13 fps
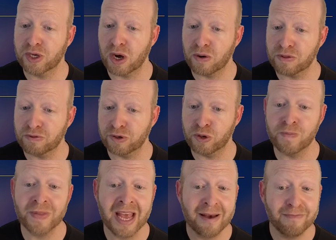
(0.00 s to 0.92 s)
go
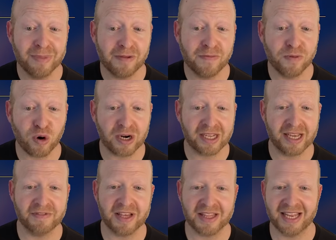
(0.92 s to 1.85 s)
through before it
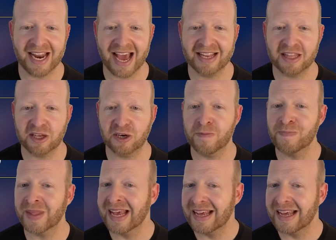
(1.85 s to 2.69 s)
gives us an answer,